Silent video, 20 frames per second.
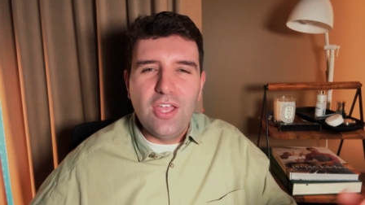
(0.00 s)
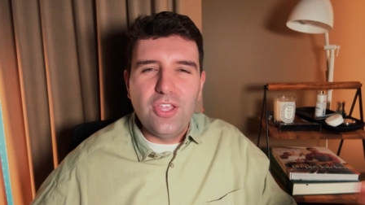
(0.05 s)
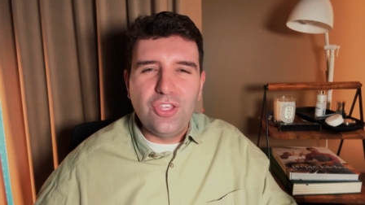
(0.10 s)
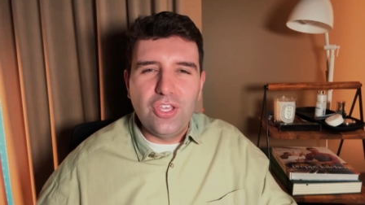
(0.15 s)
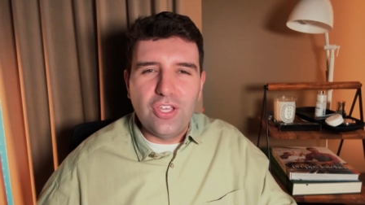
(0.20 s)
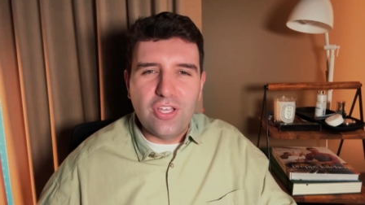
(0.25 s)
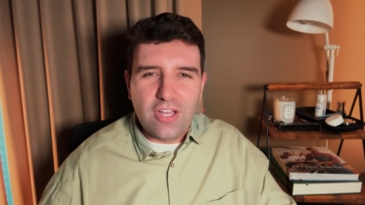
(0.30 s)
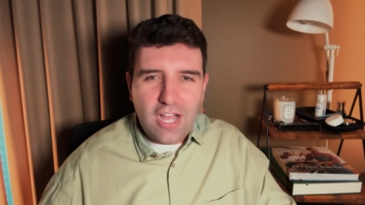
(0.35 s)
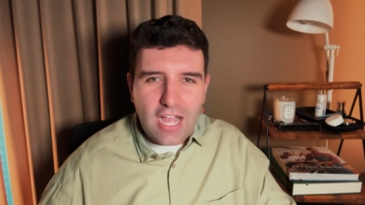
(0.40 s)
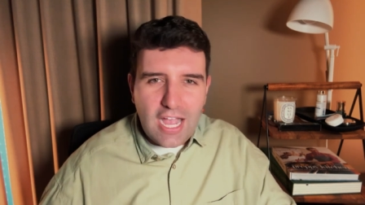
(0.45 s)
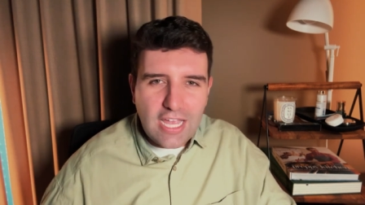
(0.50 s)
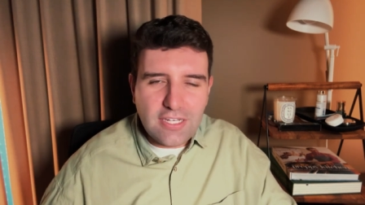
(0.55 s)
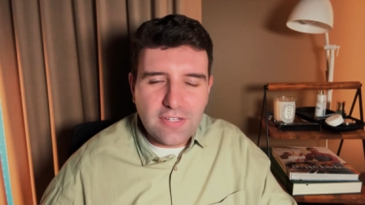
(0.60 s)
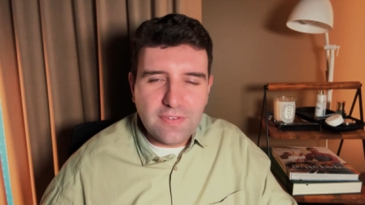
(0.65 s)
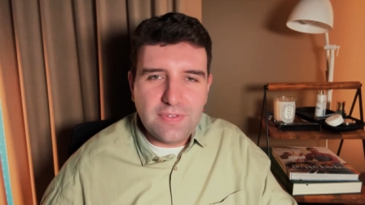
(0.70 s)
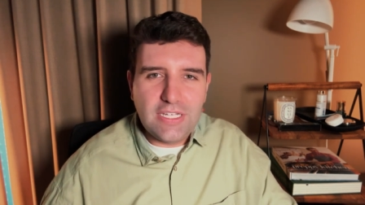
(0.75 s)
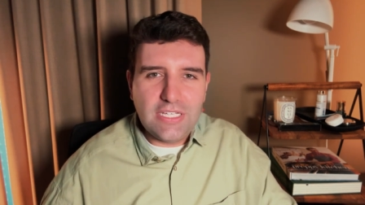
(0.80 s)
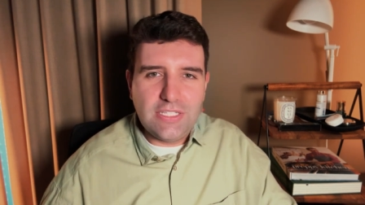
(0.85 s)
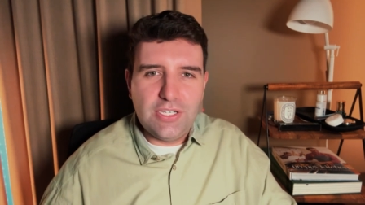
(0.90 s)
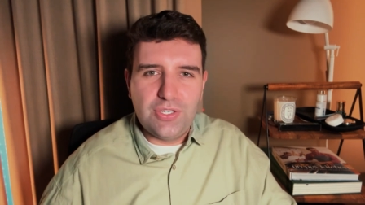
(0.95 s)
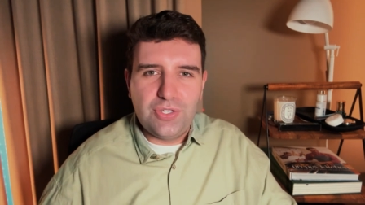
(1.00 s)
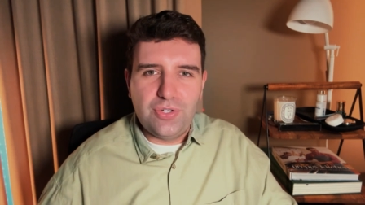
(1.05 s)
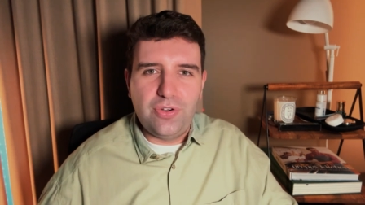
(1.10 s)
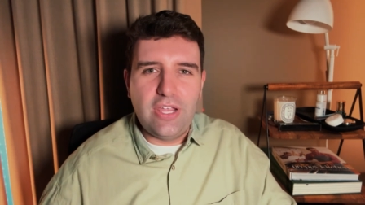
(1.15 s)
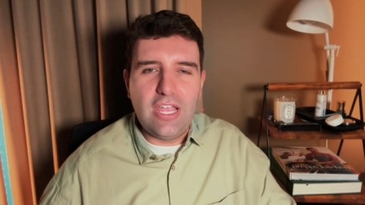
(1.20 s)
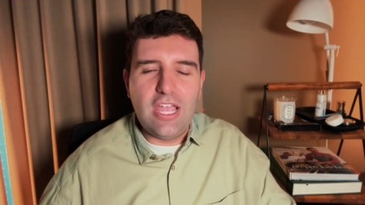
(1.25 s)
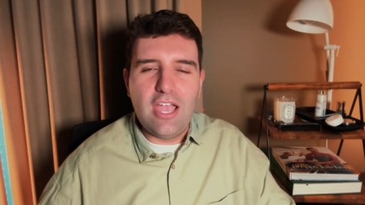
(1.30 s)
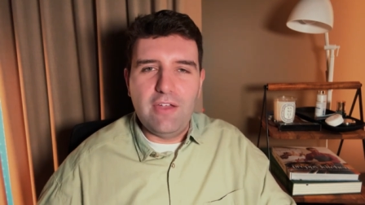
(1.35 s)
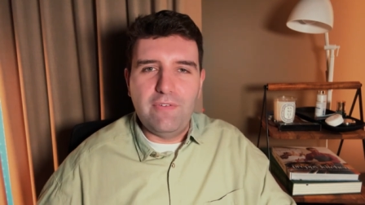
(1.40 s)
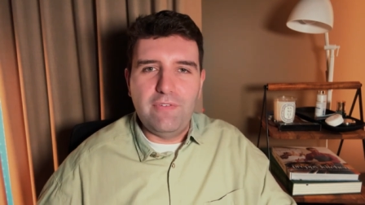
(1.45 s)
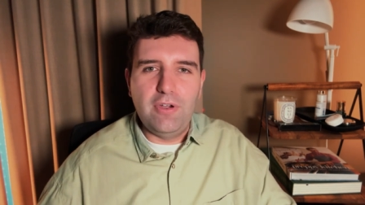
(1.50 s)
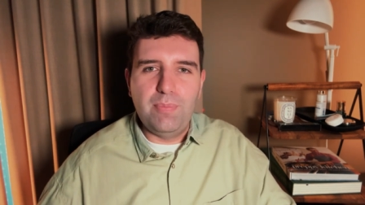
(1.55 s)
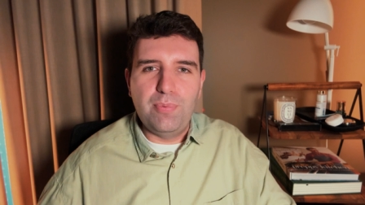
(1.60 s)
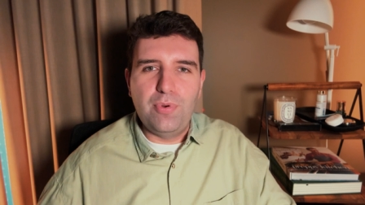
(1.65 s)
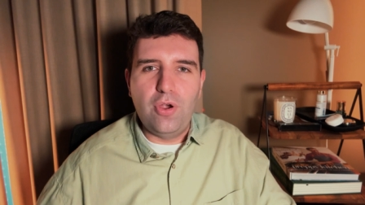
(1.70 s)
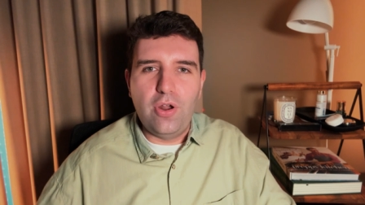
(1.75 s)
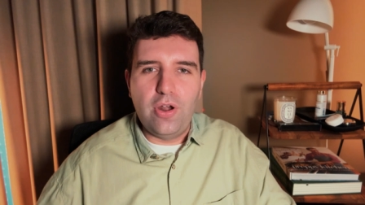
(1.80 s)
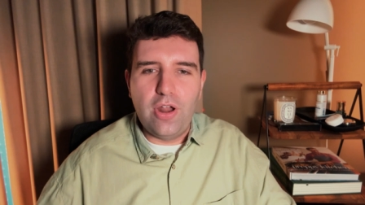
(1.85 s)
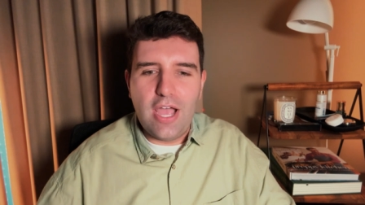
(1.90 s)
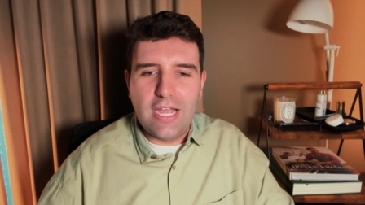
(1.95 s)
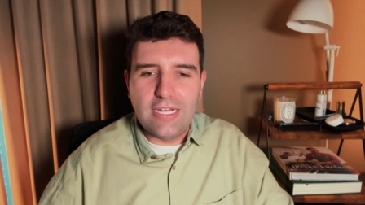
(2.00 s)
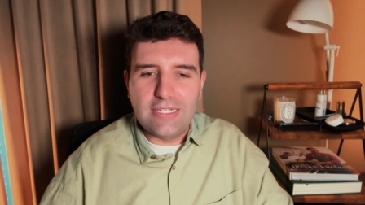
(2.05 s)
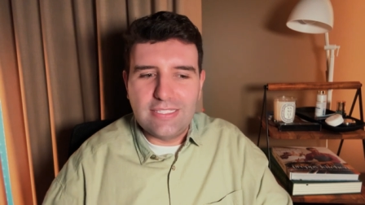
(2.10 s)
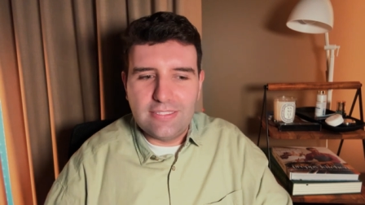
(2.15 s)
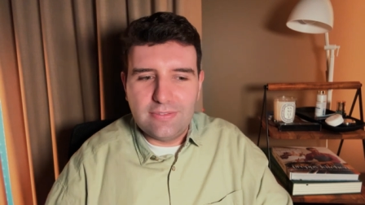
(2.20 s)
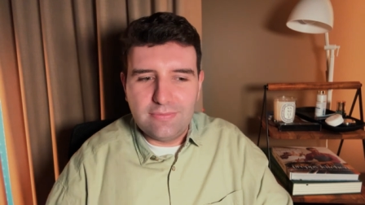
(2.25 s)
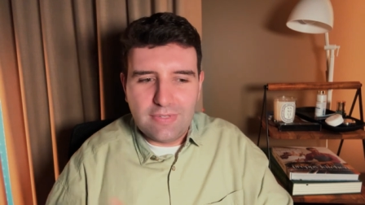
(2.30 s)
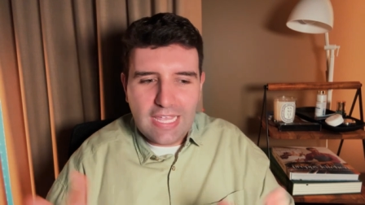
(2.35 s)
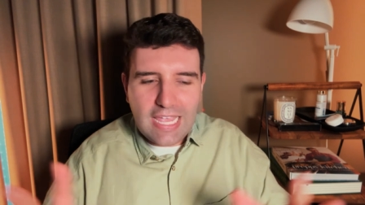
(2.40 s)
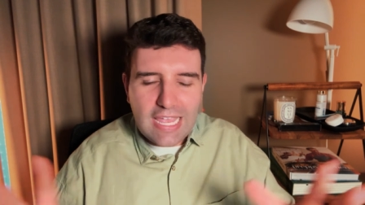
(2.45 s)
You kind of need to treat every product